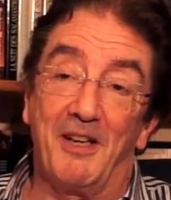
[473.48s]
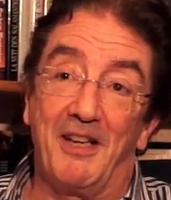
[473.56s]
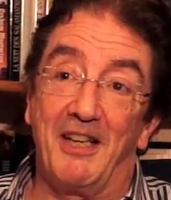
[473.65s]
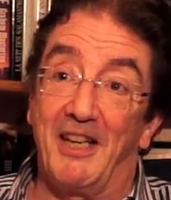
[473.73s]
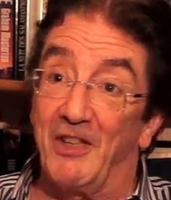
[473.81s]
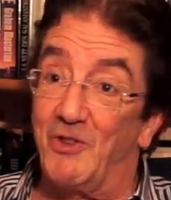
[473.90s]

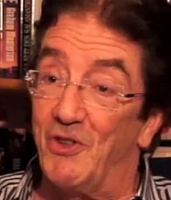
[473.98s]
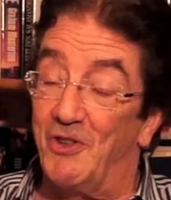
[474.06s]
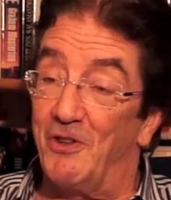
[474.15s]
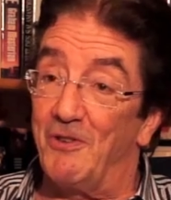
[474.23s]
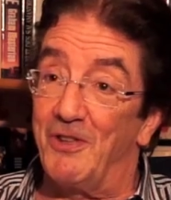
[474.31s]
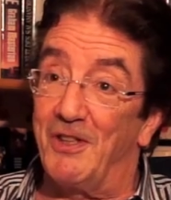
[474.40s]

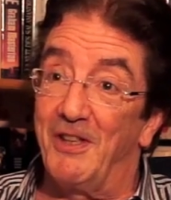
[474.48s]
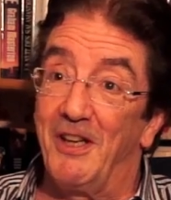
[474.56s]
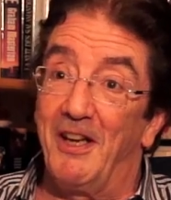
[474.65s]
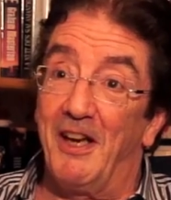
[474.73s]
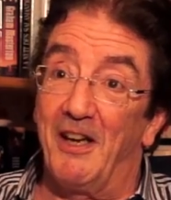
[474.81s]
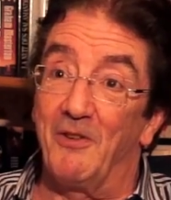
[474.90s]
electrocuted,
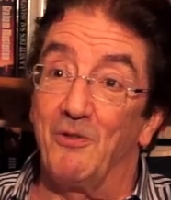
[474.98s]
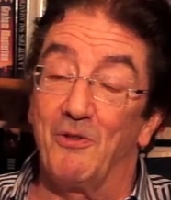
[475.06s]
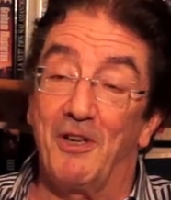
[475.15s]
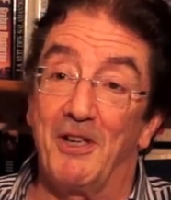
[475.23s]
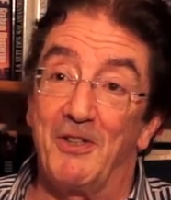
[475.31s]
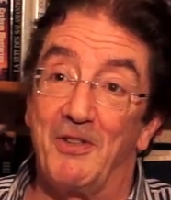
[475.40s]
and all
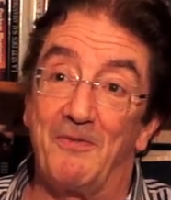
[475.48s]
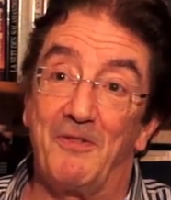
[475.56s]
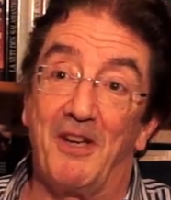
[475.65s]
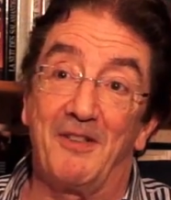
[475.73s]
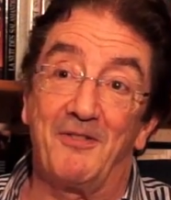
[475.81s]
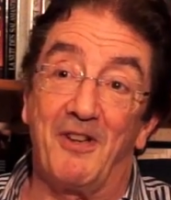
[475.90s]
kinds of
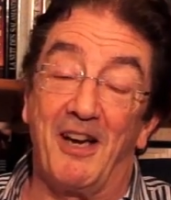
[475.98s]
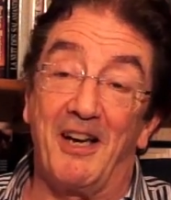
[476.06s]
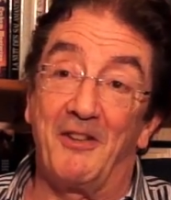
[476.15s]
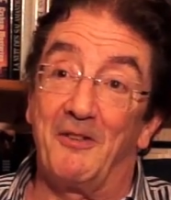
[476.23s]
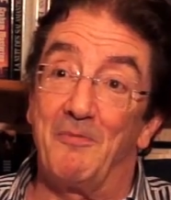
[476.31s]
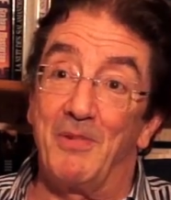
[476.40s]

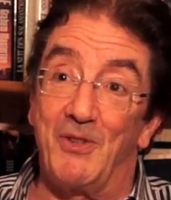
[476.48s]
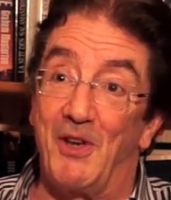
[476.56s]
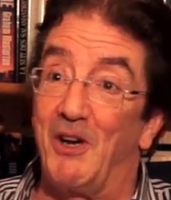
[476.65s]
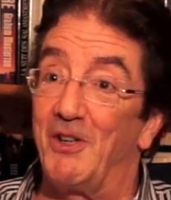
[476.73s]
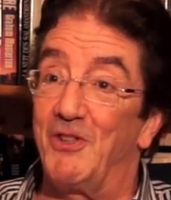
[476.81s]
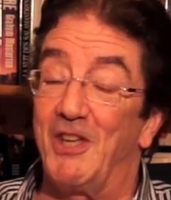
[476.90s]
other
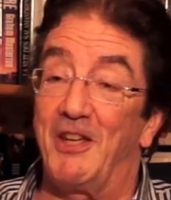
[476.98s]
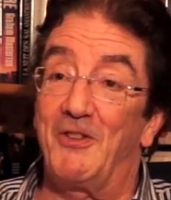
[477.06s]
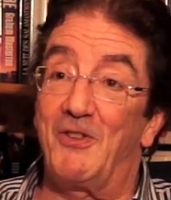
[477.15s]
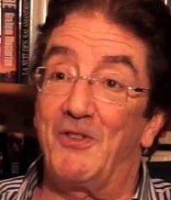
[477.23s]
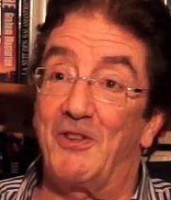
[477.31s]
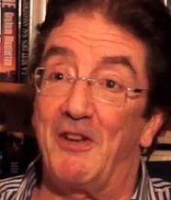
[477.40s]
bizarre
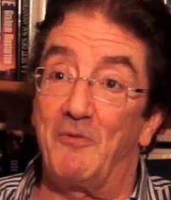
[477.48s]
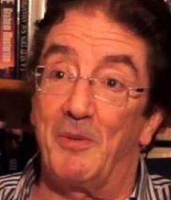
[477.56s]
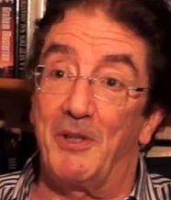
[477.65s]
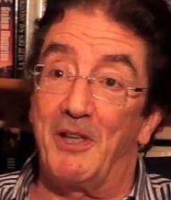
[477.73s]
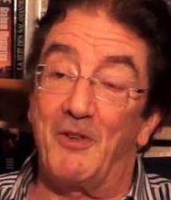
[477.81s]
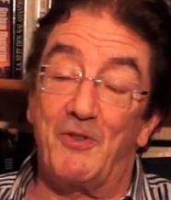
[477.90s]
deaths that
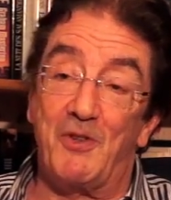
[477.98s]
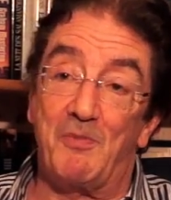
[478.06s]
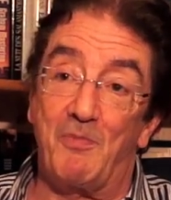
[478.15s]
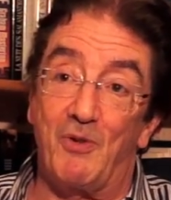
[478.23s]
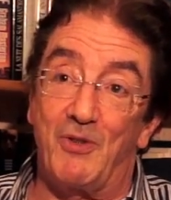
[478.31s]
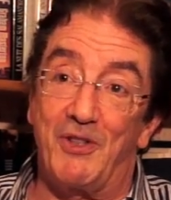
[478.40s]
everybody else has
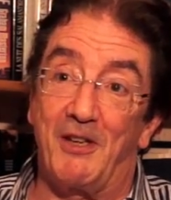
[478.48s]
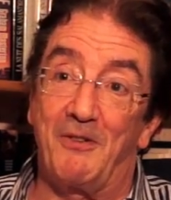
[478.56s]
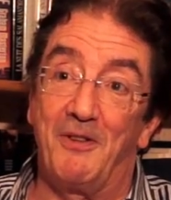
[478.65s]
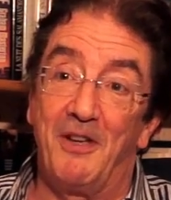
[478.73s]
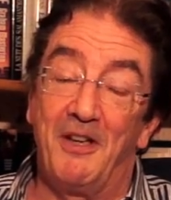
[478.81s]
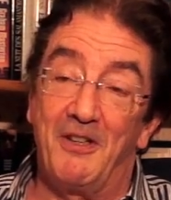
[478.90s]
put
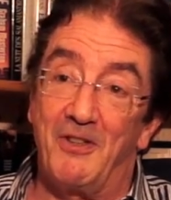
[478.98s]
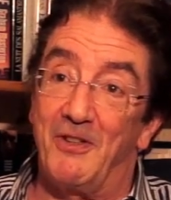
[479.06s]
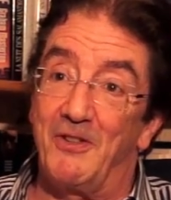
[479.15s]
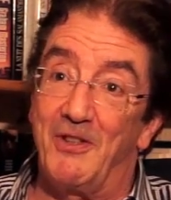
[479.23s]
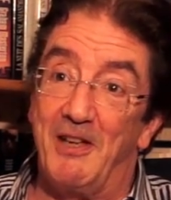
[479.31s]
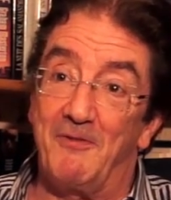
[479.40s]
down to
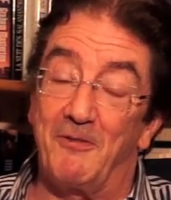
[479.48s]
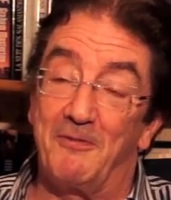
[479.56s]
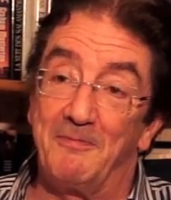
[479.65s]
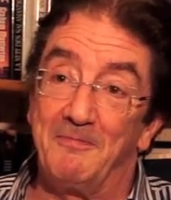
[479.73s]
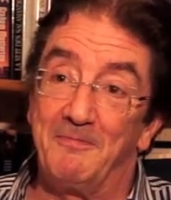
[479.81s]
the devil.